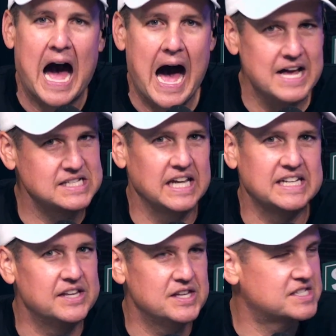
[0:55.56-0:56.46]
guys
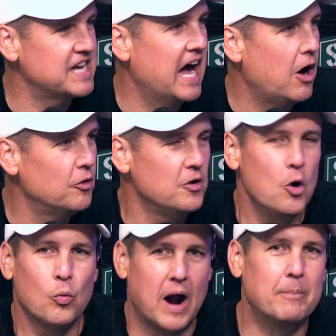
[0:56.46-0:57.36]
like in this town
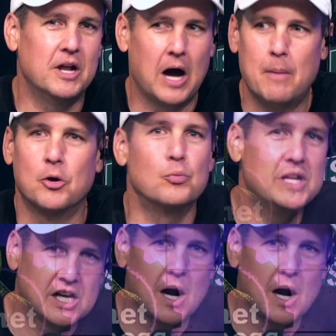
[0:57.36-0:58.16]
where I'm gonna read a